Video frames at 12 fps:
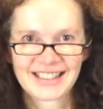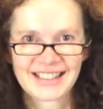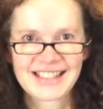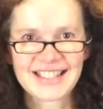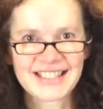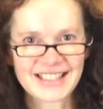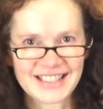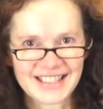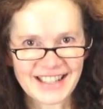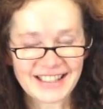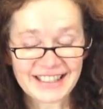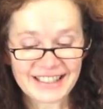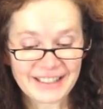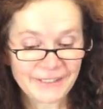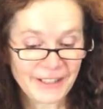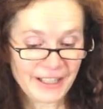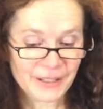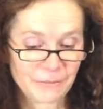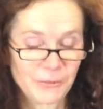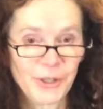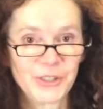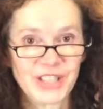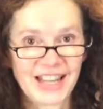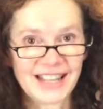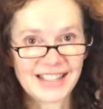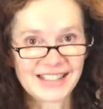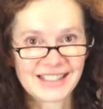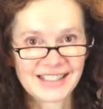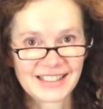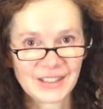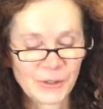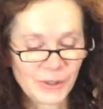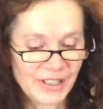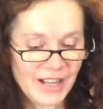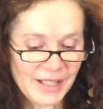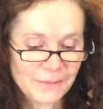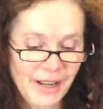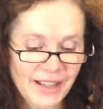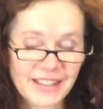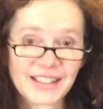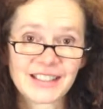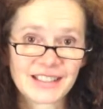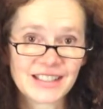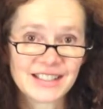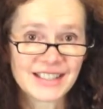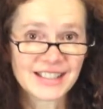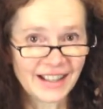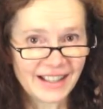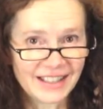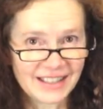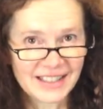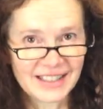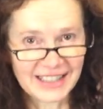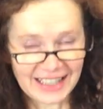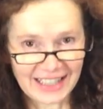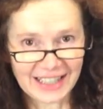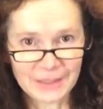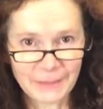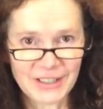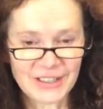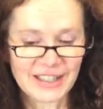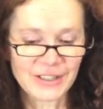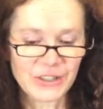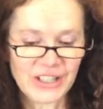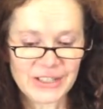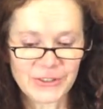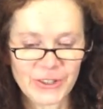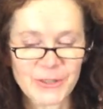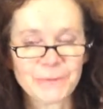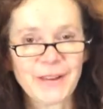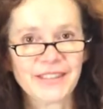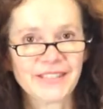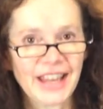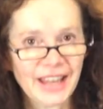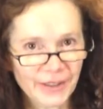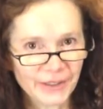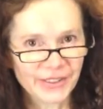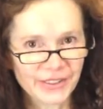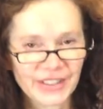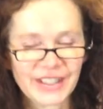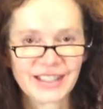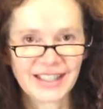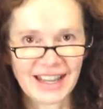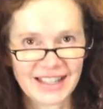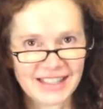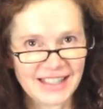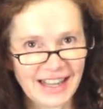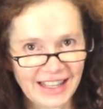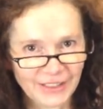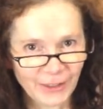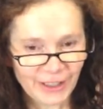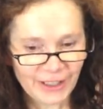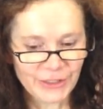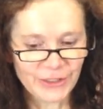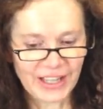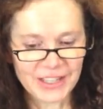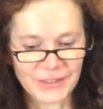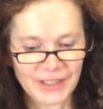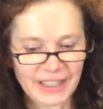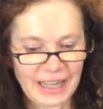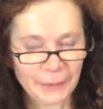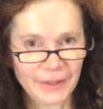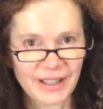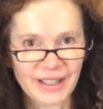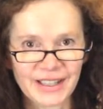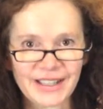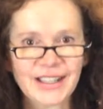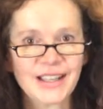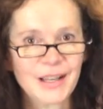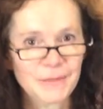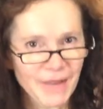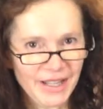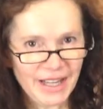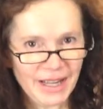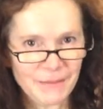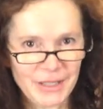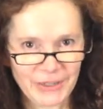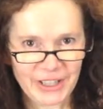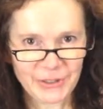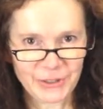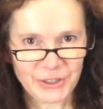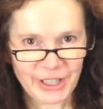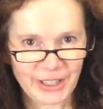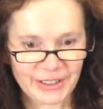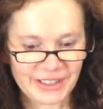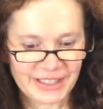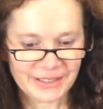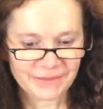This is a design and innovation project organised by the Design SIG Special Interest Group and the Health KTN Knowledge Transfer Network, and my name is Rachel Jones.